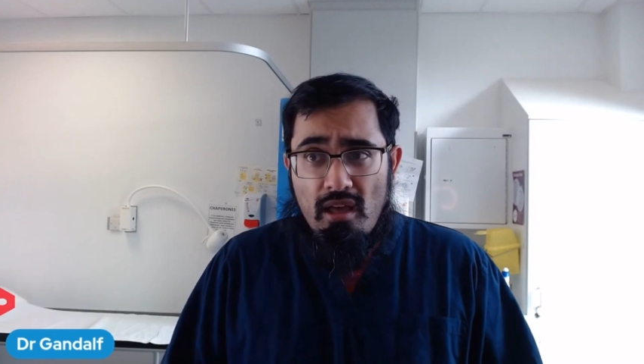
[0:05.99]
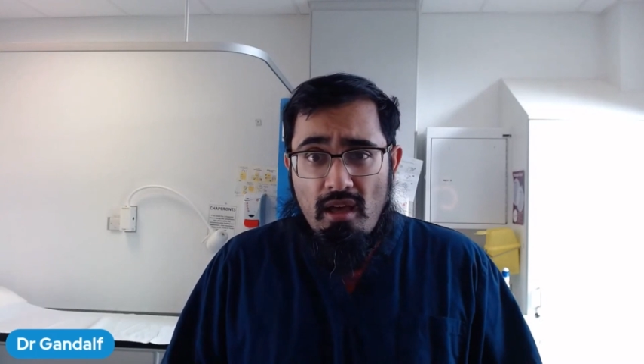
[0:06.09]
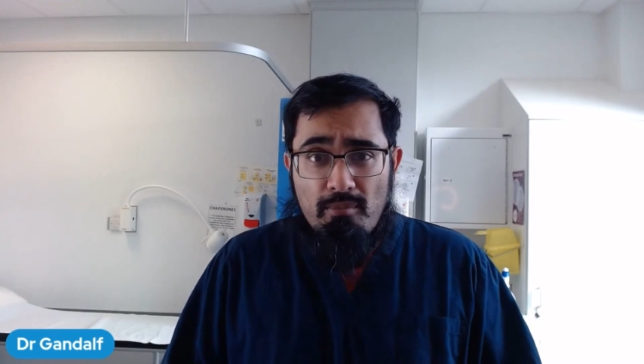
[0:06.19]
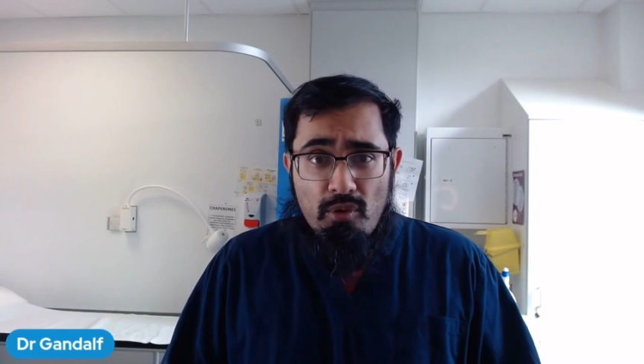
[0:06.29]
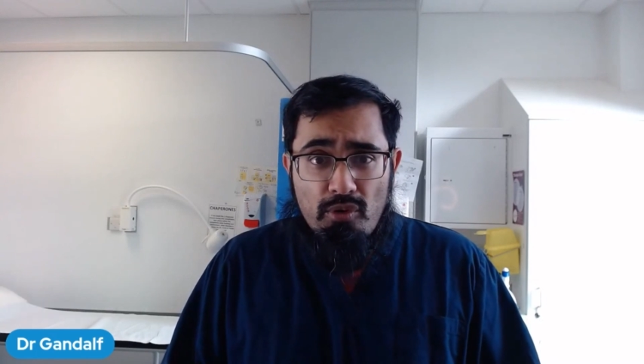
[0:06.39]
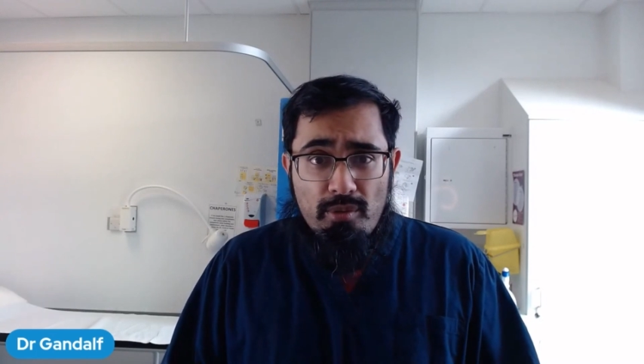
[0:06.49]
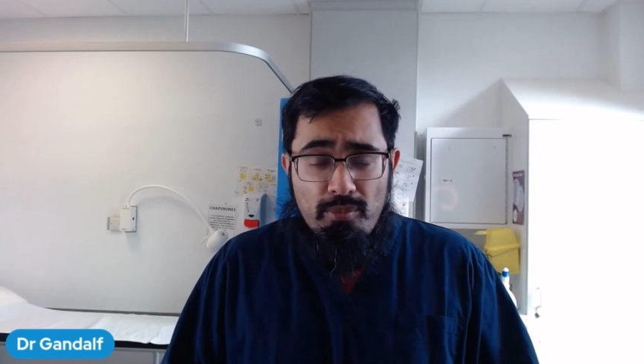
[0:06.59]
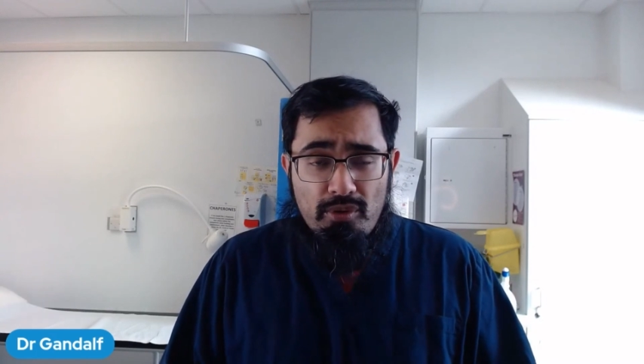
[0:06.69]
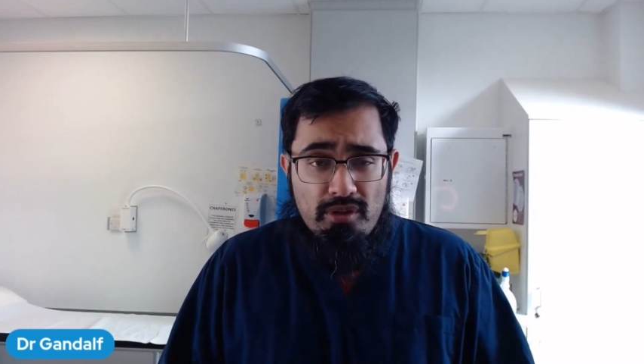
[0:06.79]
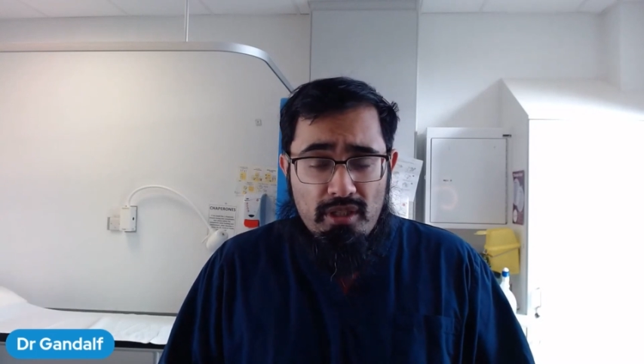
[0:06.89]
And more
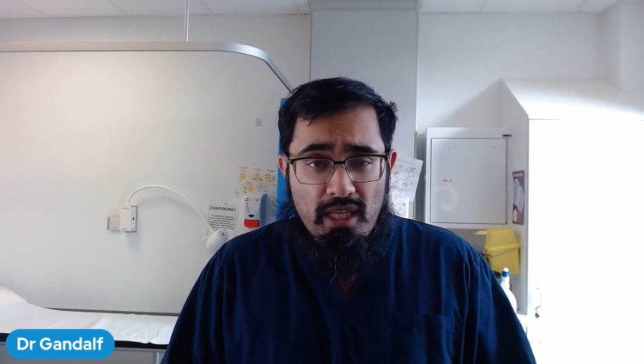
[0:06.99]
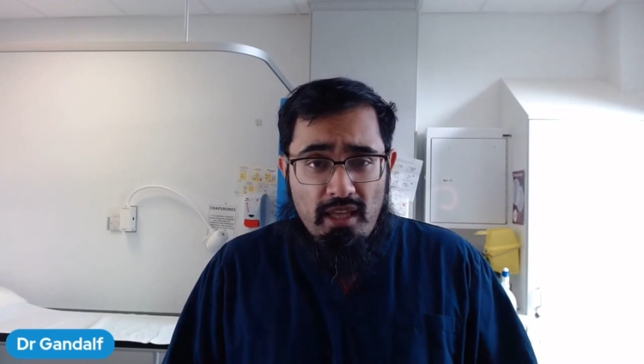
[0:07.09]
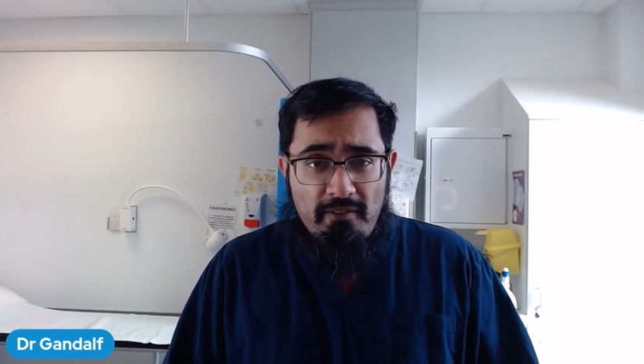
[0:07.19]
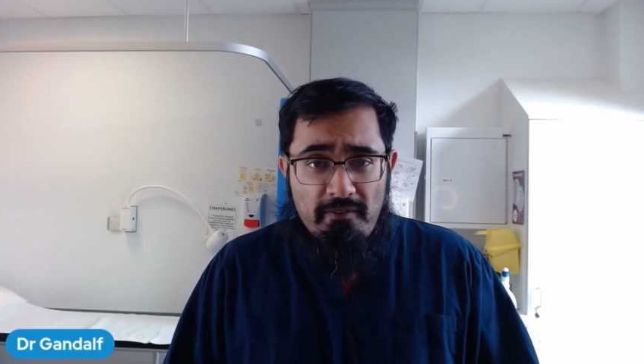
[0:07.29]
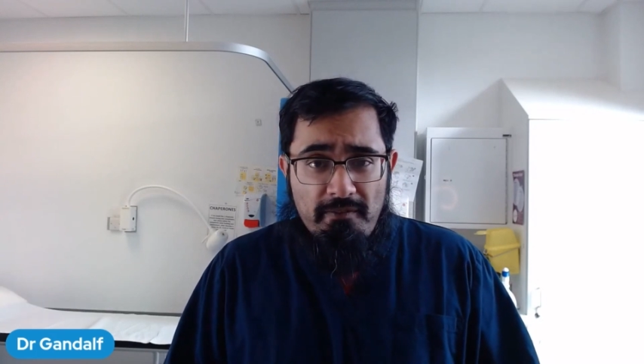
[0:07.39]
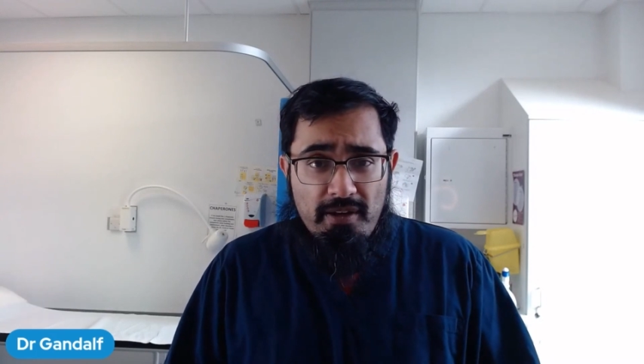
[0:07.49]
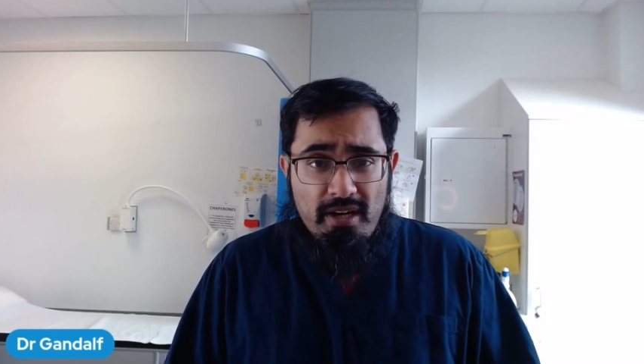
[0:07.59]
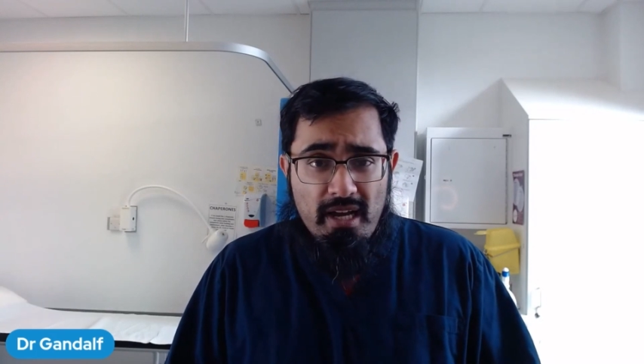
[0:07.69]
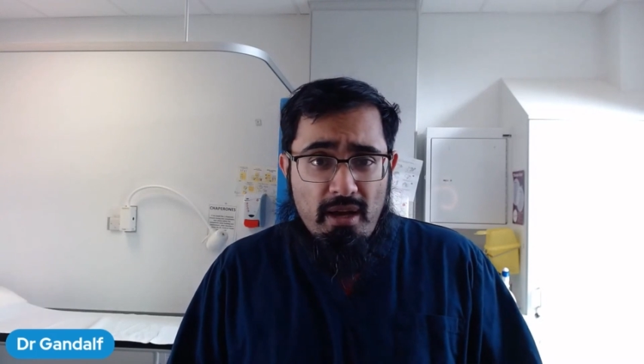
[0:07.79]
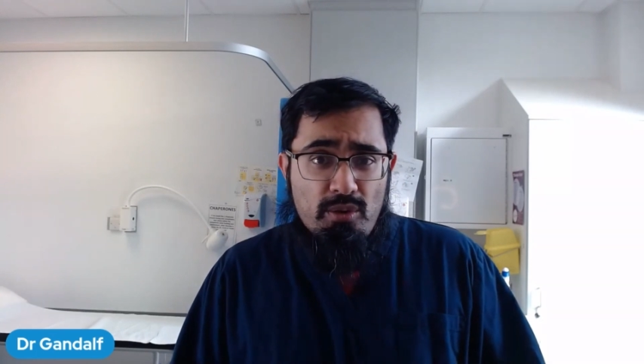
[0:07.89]
importantly, figure
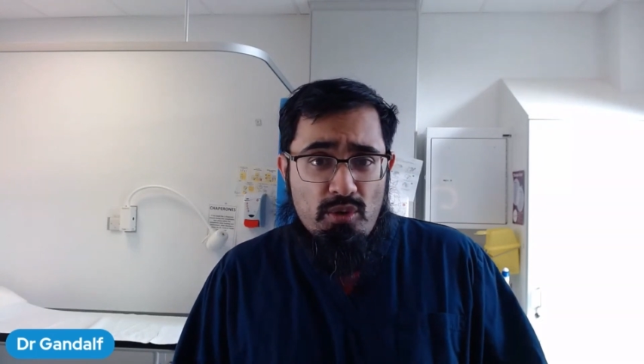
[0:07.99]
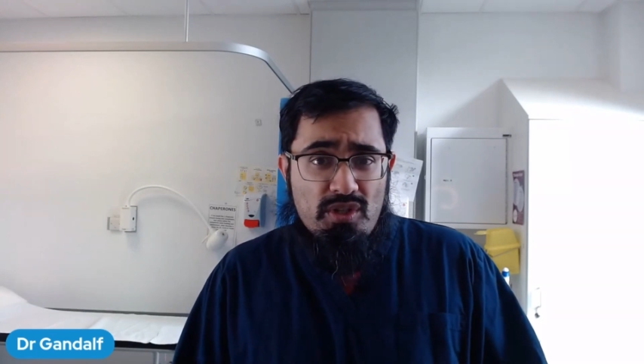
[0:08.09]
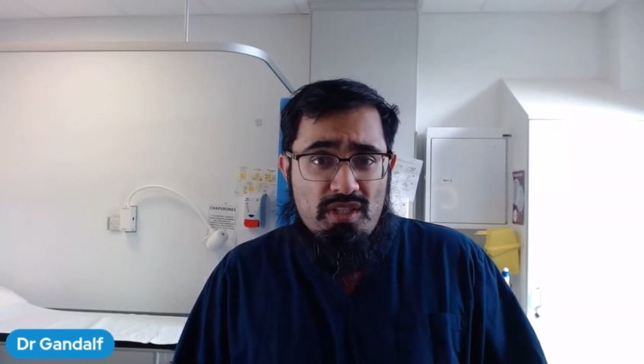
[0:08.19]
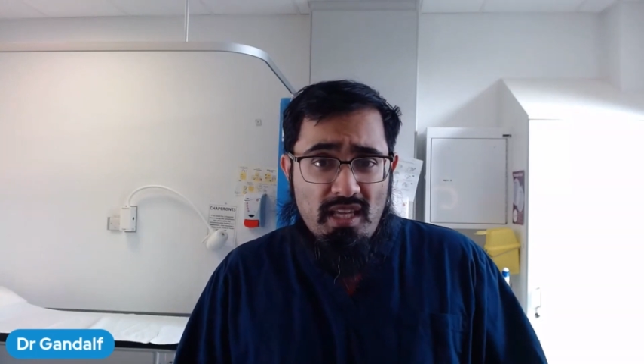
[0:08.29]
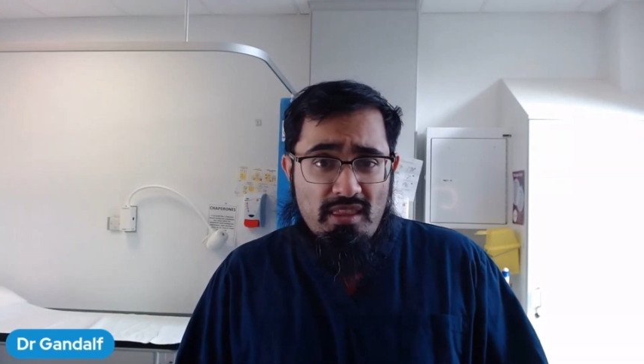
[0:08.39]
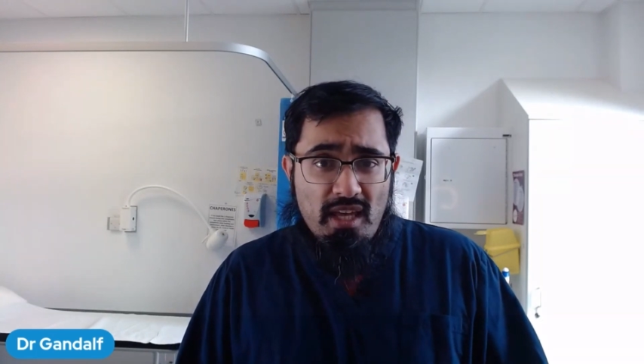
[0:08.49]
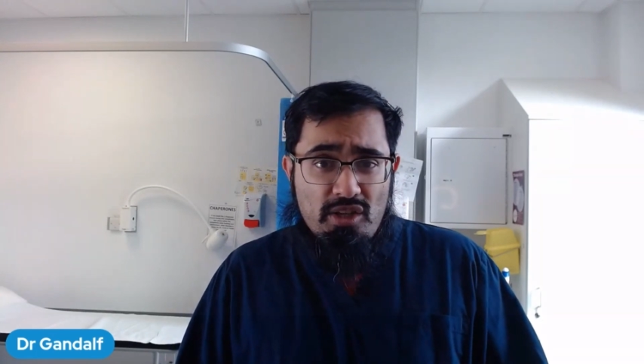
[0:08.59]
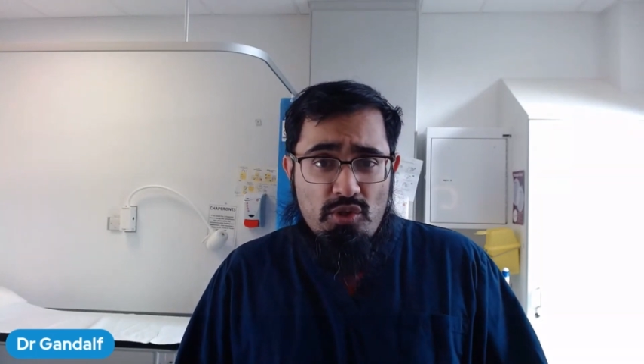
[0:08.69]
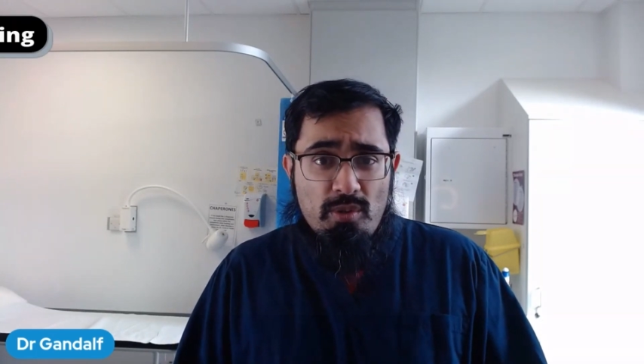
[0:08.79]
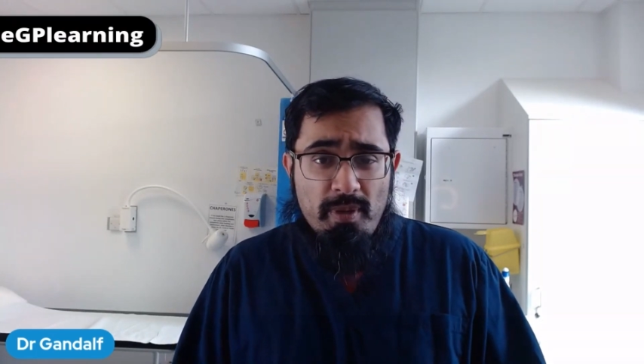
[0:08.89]
out how you can send that to the